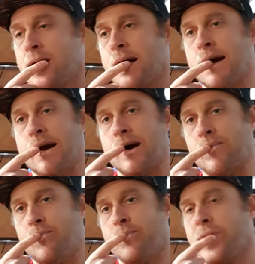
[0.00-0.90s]

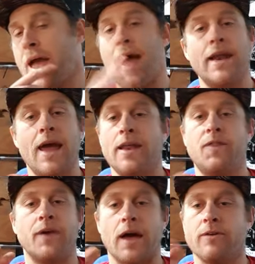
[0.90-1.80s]

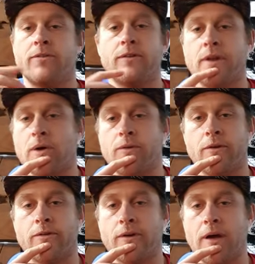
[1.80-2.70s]
Anything else, you know,
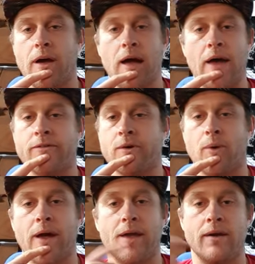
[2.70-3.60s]
just ask
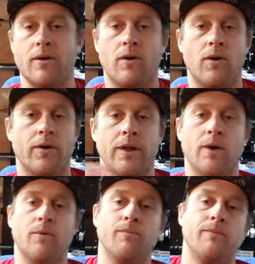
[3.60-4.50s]
away, or, you
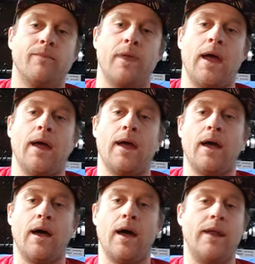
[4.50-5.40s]
know,
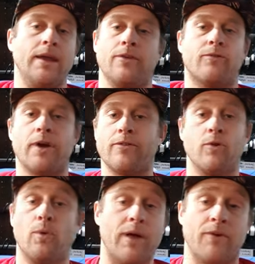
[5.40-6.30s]
any interest
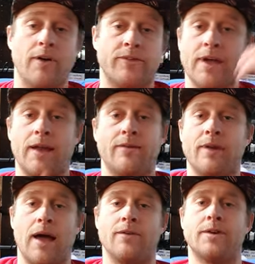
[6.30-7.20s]
or whatever else. Again,
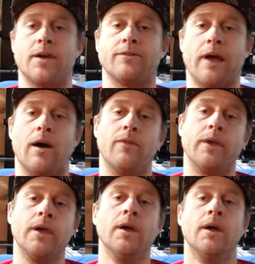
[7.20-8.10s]
check us out on
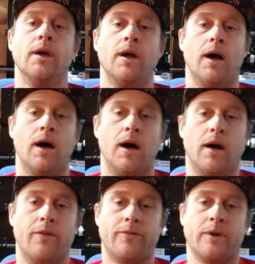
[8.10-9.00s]
the
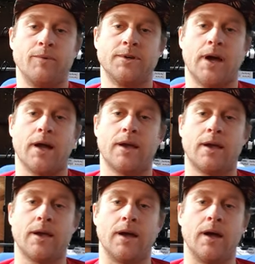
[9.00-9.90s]
Sup Shack
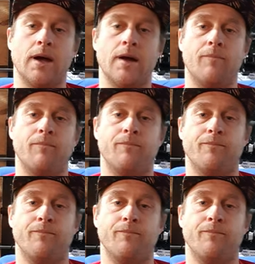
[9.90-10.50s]
the